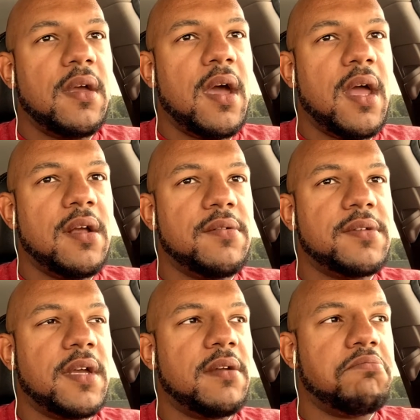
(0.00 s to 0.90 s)
And I was
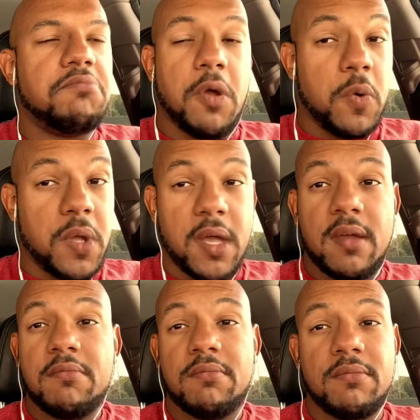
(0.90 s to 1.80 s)
like, okay,
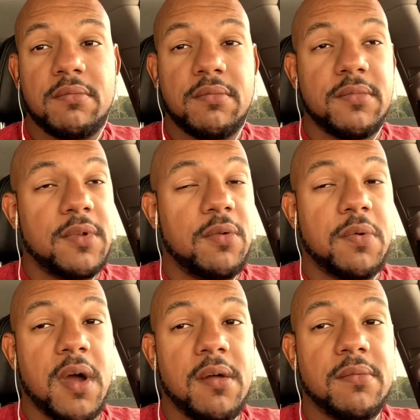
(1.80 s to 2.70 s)
no
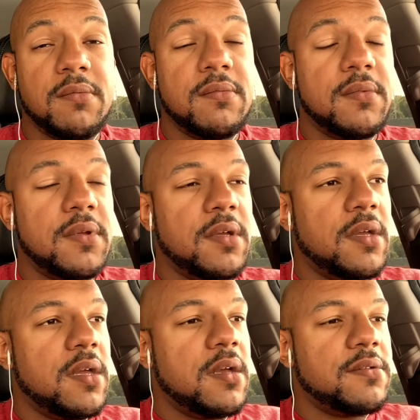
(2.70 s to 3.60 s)
problem.
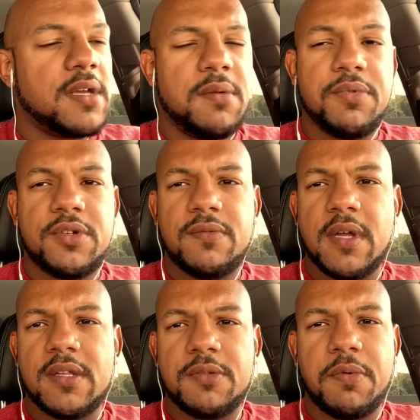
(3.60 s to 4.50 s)
It's like, but you've
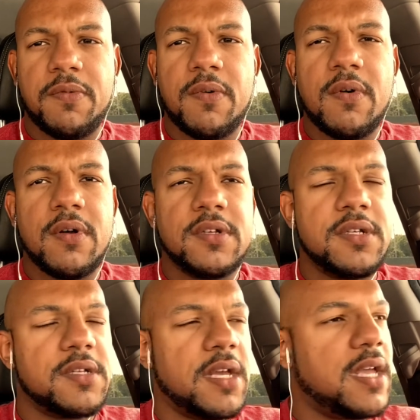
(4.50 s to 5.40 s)
done this before. And
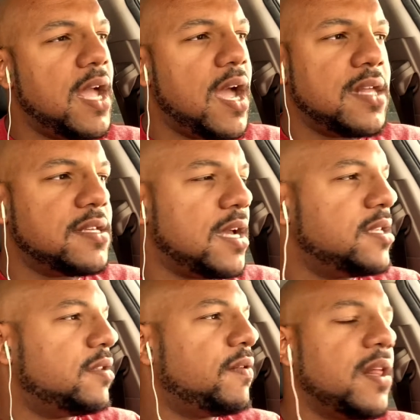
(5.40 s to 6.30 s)
she's like, yeah, I
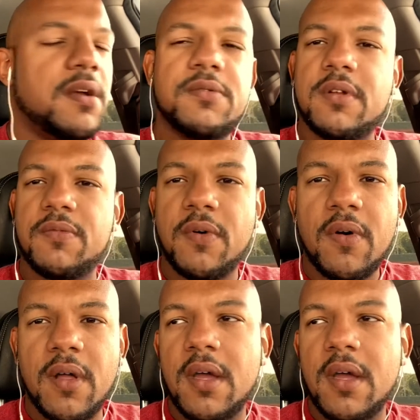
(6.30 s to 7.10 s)
just felt like I was going to fall.